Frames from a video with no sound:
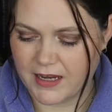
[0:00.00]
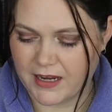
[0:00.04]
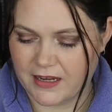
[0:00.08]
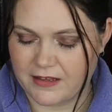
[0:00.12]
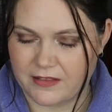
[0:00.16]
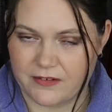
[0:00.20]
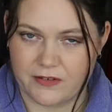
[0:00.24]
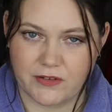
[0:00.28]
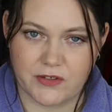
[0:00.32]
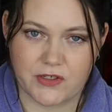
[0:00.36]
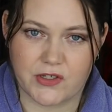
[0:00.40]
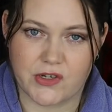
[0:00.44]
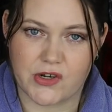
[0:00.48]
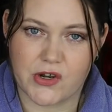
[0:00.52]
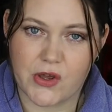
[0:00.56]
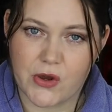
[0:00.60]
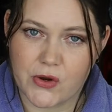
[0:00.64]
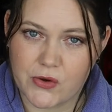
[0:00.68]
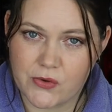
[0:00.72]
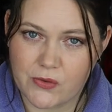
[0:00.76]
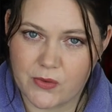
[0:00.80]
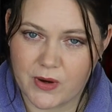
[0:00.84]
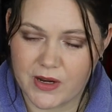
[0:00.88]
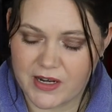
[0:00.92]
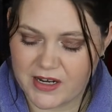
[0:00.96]
and there is
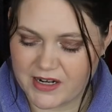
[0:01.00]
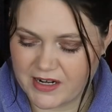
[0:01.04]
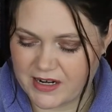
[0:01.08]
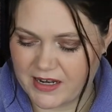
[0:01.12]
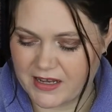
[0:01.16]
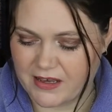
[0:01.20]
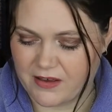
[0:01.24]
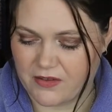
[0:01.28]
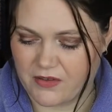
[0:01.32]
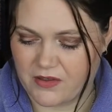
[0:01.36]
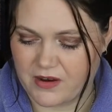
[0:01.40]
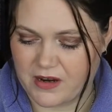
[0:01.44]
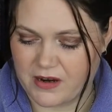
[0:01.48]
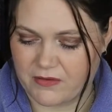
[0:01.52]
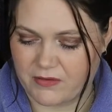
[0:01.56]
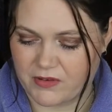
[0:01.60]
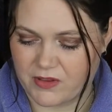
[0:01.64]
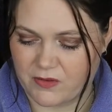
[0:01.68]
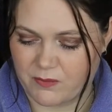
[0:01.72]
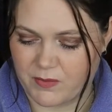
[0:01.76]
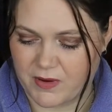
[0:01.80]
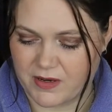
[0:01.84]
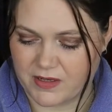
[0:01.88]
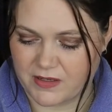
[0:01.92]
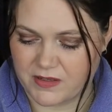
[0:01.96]
no way in hell that I
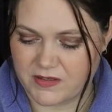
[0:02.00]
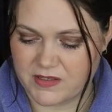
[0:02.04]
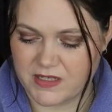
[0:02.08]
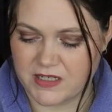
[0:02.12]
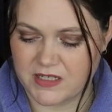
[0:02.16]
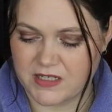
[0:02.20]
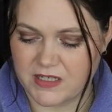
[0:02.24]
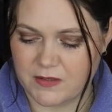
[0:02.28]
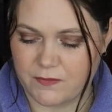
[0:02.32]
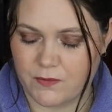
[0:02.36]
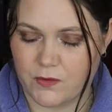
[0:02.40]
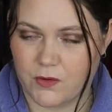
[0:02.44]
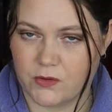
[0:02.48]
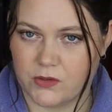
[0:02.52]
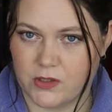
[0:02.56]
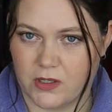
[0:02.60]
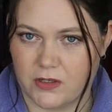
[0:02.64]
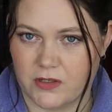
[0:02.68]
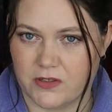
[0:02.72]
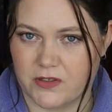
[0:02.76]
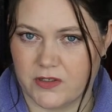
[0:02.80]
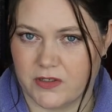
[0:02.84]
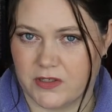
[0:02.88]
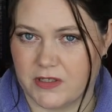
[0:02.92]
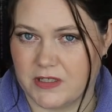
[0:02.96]
would spend
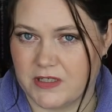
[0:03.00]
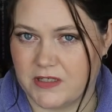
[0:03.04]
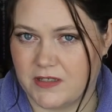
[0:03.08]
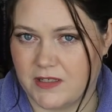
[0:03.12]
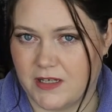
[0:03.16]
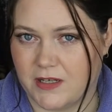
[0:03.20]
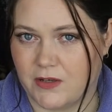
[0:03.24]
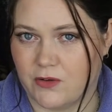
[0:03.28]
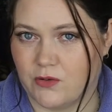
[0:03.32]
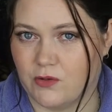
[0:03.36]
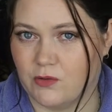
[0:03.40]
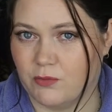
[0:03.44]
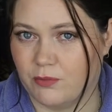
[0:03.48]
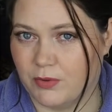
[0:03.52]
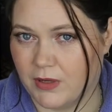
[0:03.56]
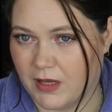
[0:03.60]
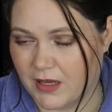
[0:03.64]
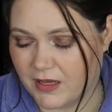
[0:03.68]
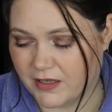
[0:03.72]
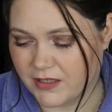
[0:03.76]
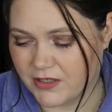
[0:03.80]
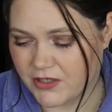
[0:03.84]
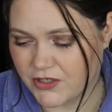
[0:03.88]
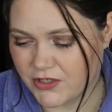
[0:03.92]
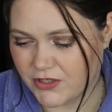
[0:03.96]
$64 on a single
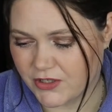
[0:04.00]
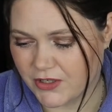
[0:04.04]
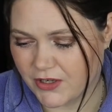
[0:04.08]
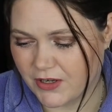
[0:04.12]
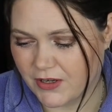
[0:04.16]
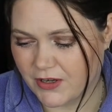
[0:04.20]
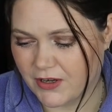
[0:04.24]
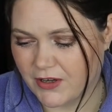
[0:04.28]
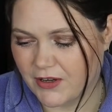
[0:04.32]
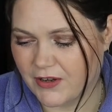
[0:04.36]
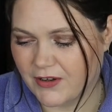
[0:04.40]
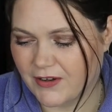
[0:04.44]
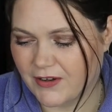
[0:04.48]
blush,